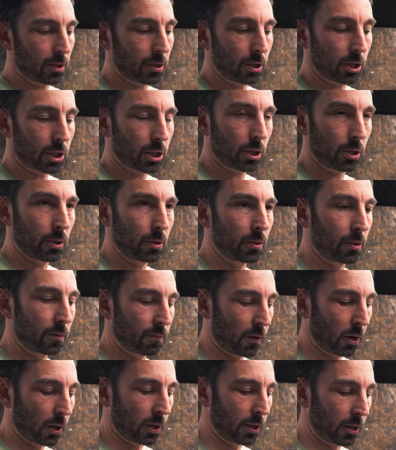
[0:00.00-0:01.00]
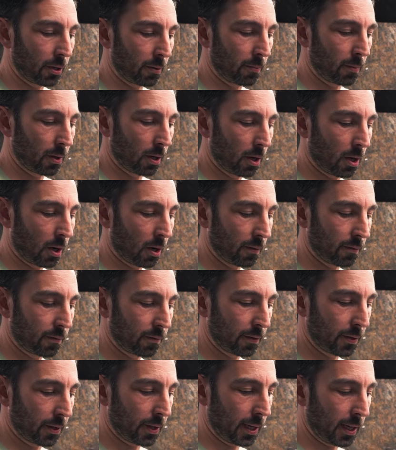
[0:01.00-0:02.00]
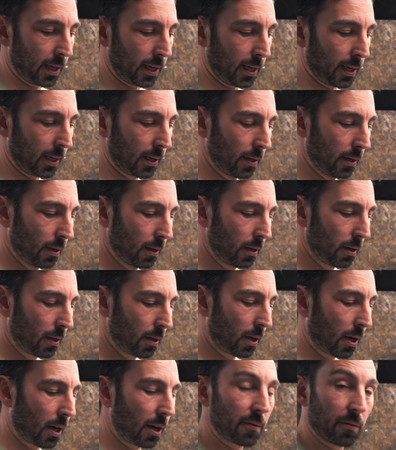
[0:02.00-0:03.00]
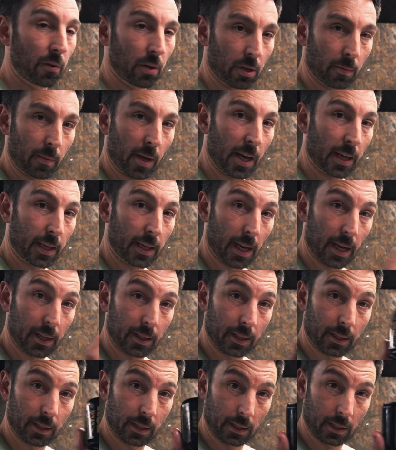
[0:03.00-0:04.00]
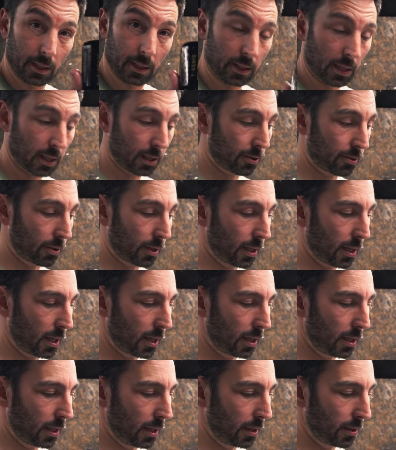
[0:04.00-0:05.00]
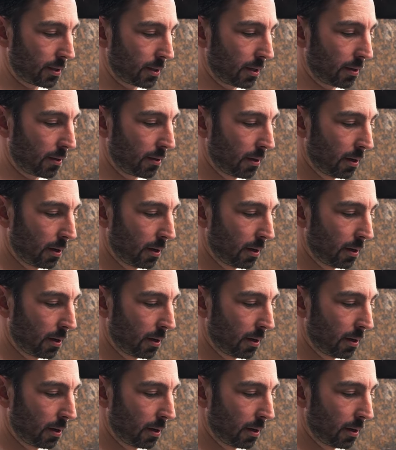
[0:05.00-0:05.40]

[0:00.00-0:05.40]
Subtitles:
you can tune the volume of the high volume air can, this extra can here. So